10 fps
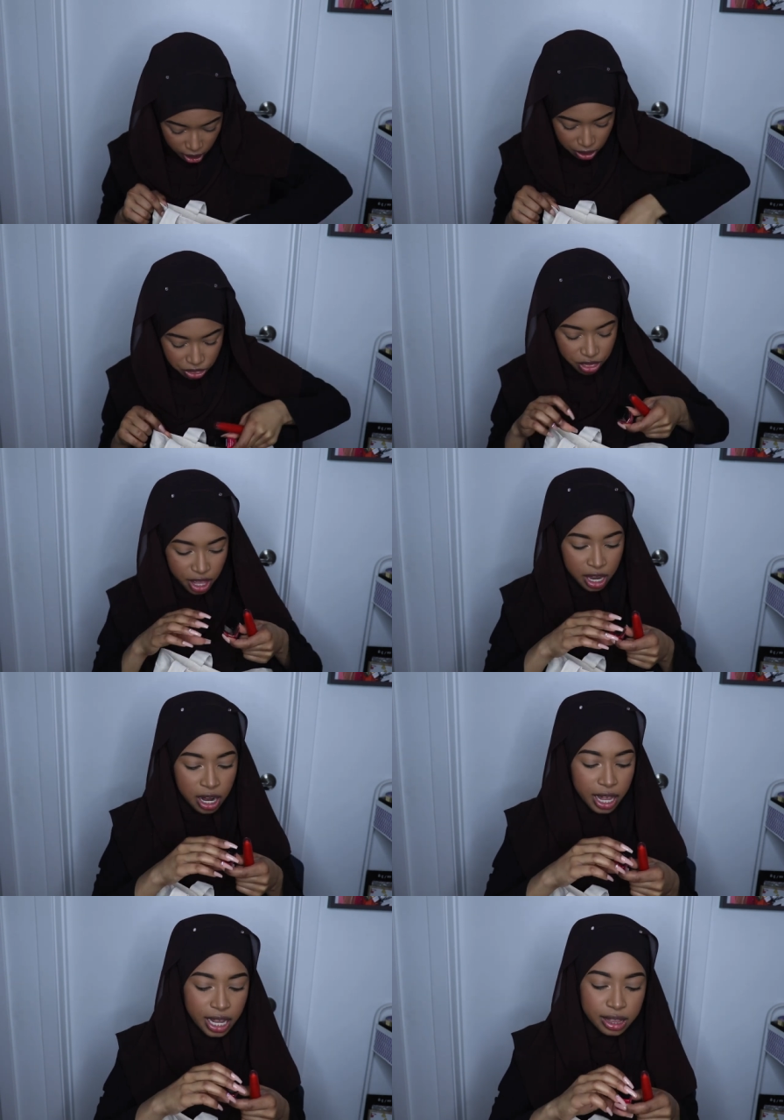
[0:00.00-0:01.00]
And
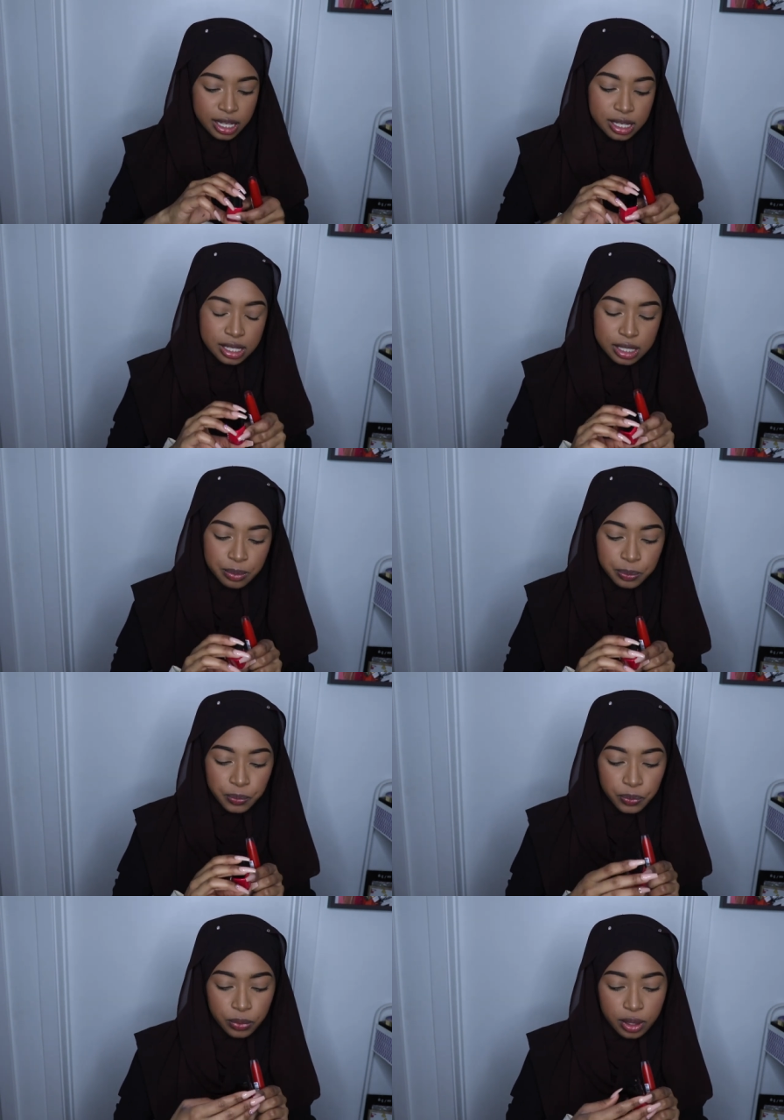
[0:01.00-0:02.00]
then I got this
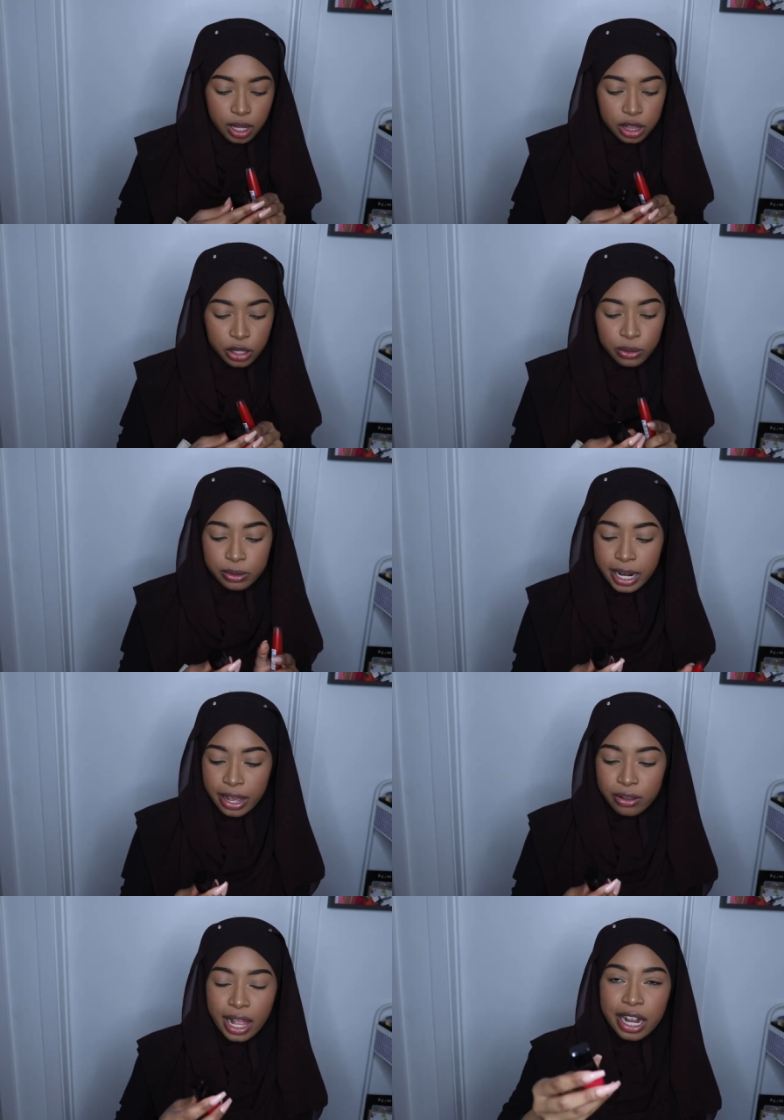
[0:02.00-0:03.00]
little
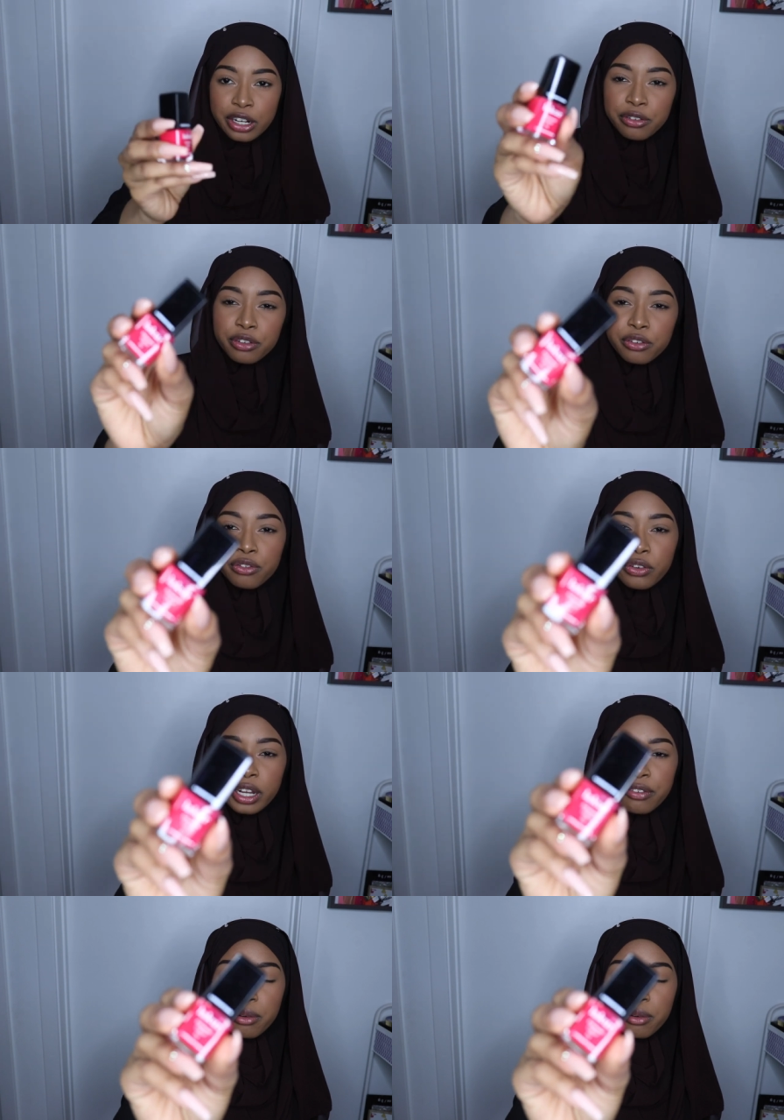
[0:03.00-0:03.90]
nail lacquer for free